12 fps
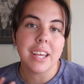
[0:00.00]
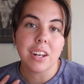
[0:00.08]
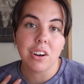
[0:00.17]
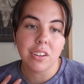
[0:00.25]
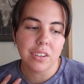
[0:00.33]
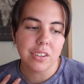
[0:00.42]
in
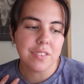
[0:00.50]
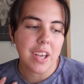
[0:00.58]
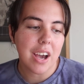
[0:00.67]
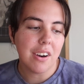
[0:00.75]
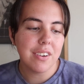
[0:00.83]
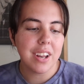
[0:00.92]
our little
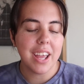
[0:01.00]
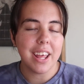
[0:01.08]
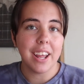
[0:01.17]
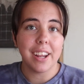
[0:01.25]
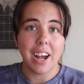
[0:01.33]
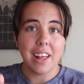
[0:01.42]
town
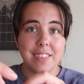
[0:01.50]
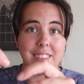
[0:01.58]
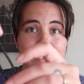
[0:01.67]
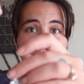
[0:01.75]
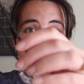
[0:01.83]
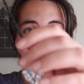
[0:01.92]
and I got this